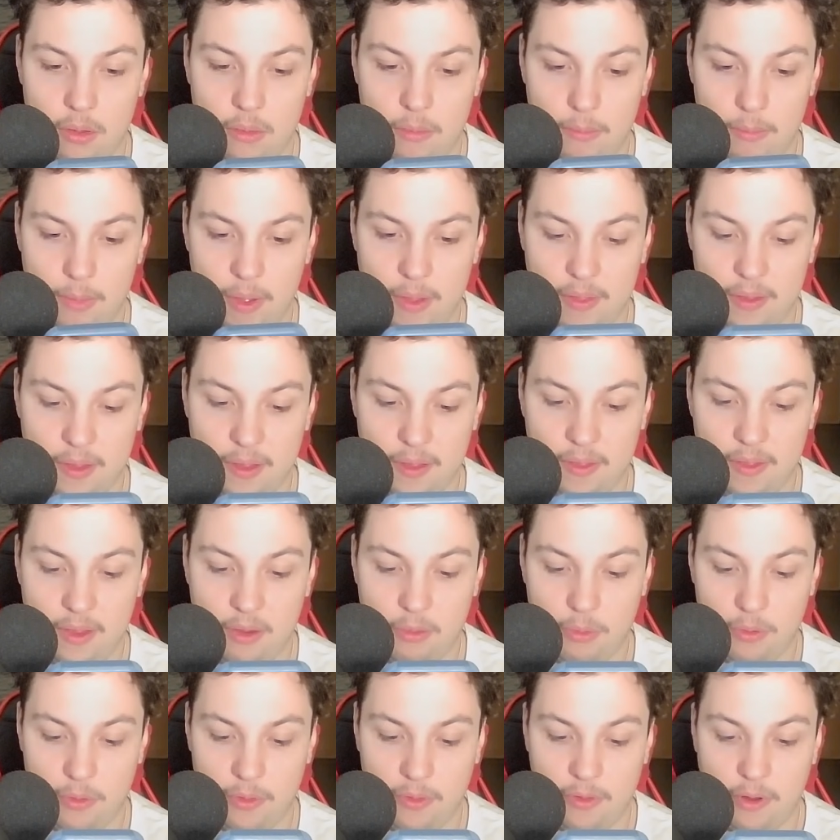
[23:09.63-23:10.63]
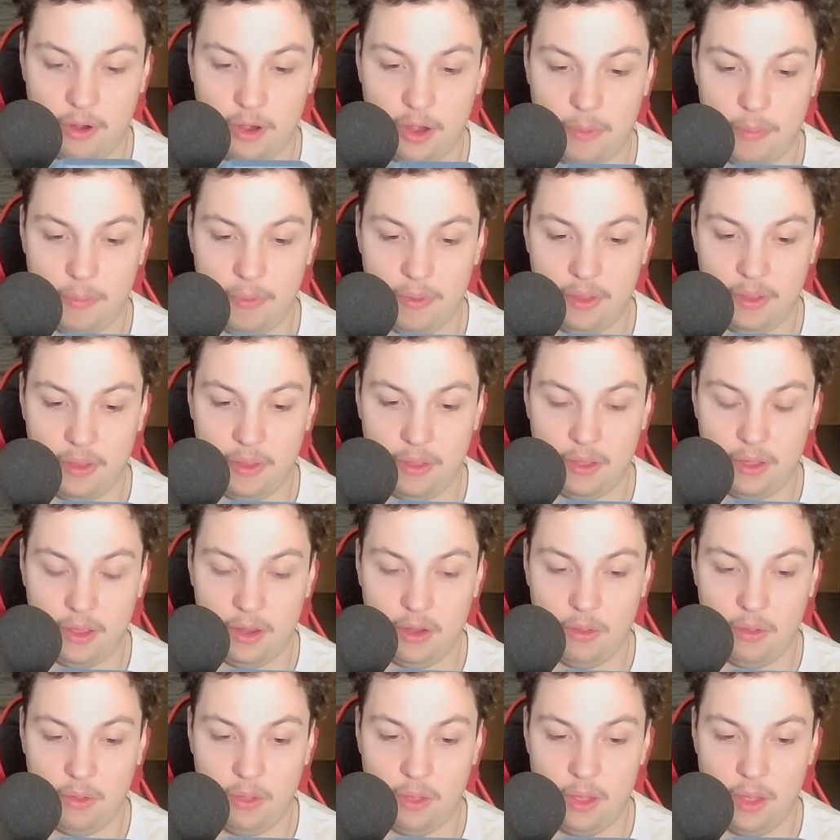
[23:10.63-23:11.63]
Musketeer will start up a
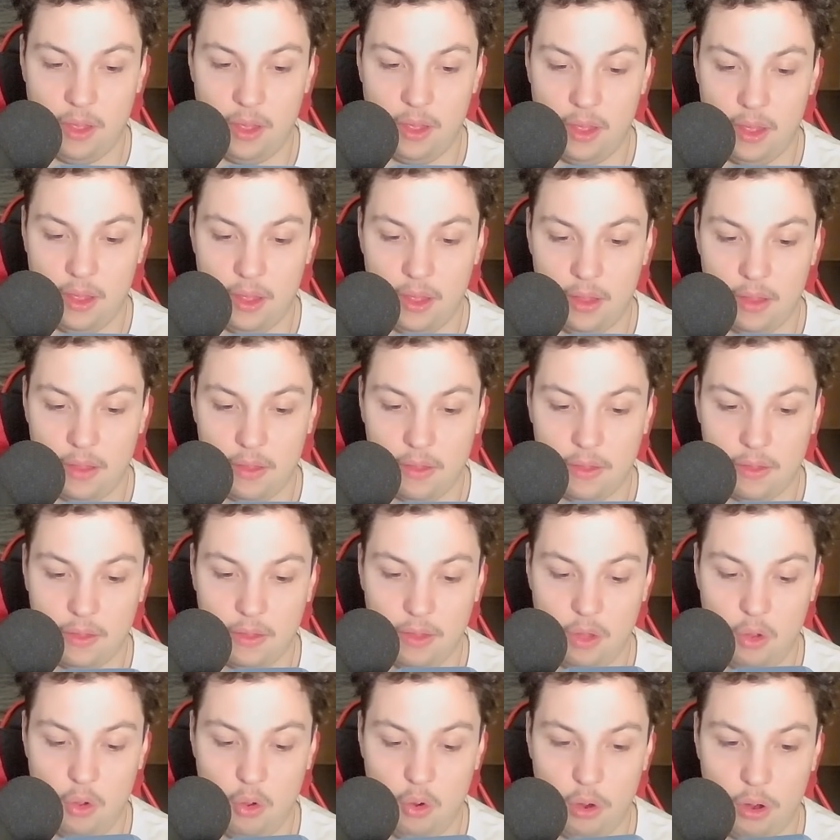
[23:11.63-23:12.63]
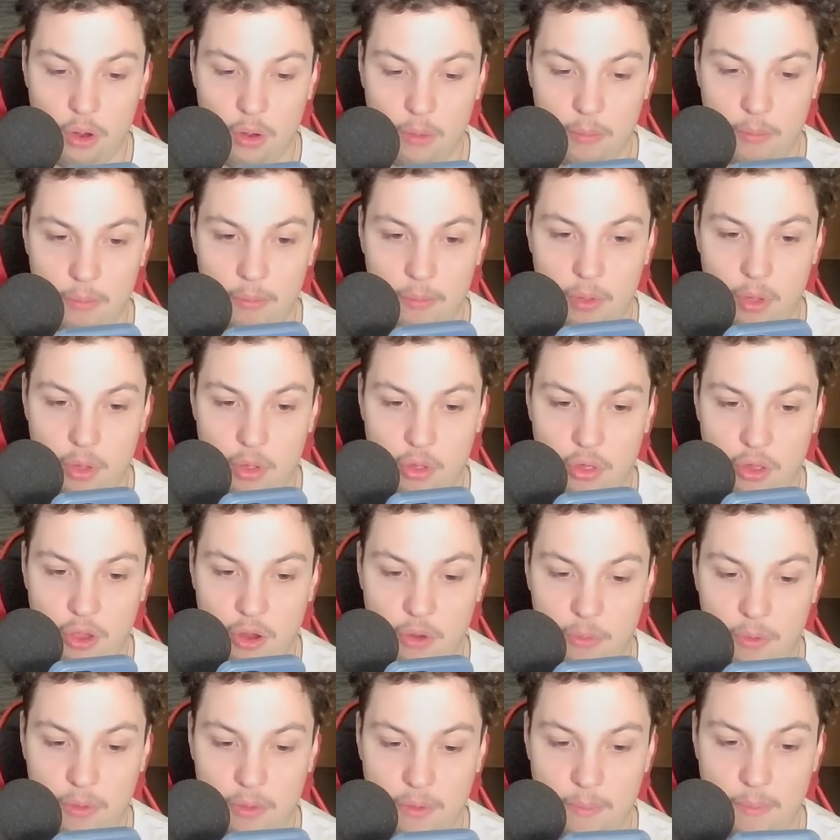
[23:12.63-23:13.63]
little slower push here
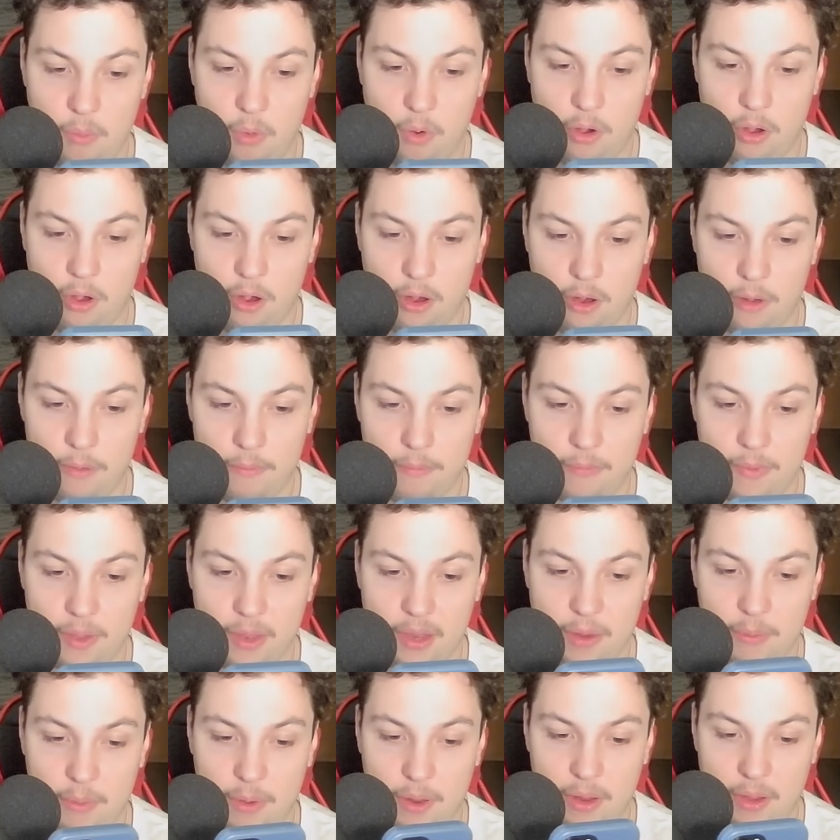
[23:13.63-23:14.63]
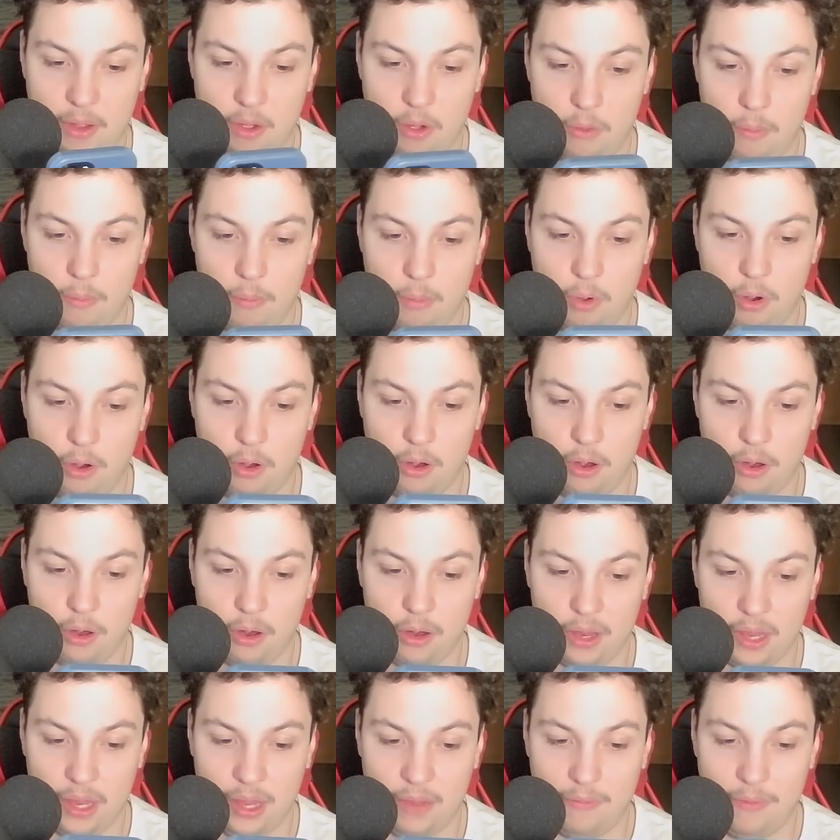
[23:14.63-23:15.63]
with the Mortar. And there we go, Mortar,
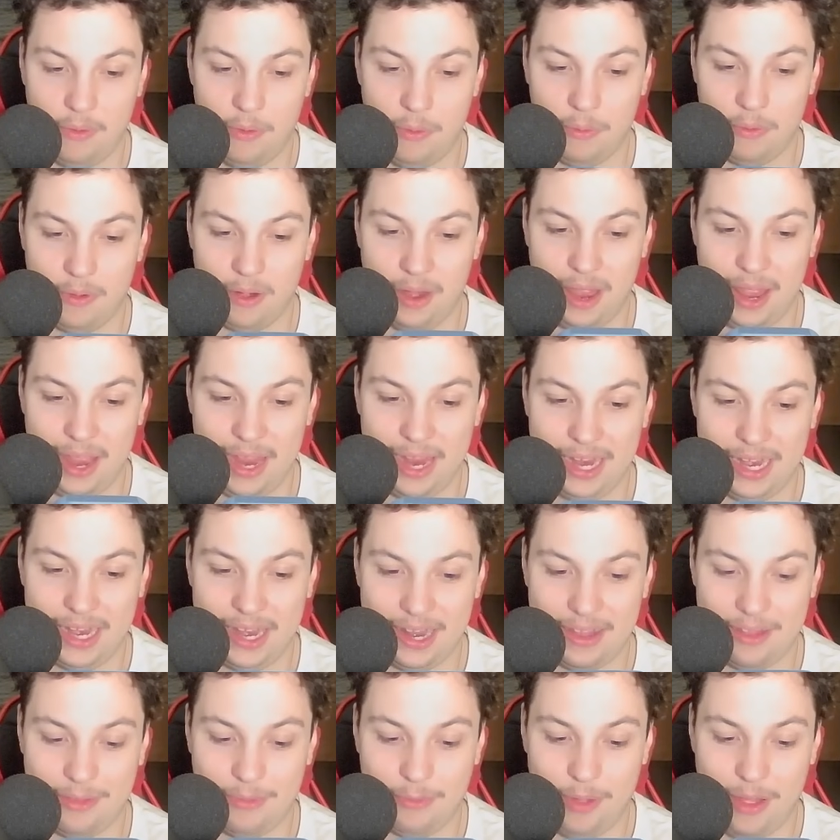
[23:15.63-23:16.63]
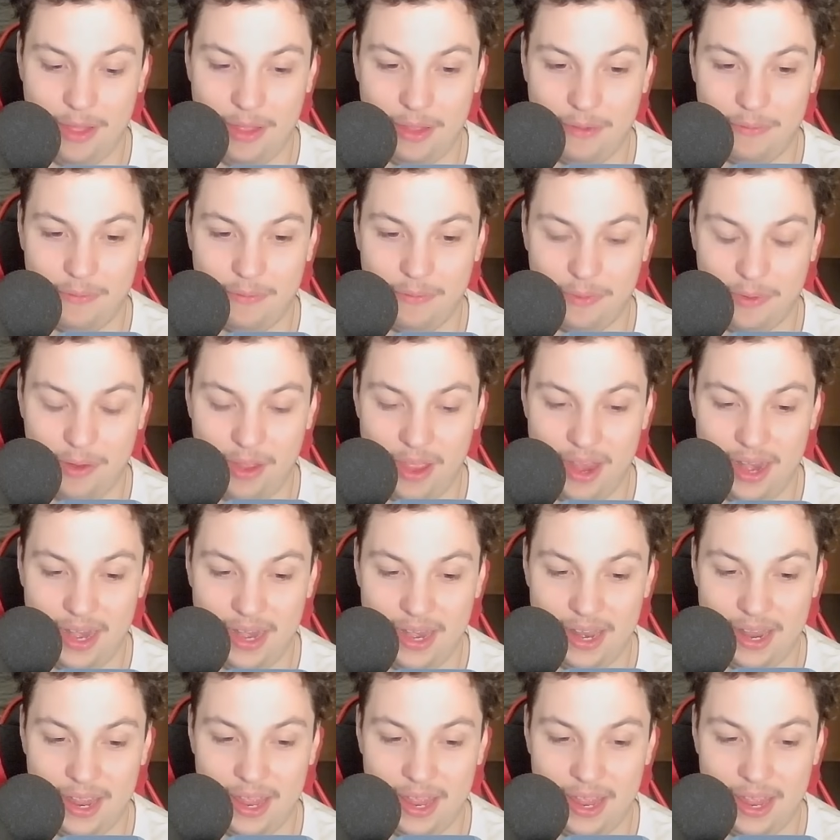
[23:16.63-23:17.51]
Evo Knight as well in front.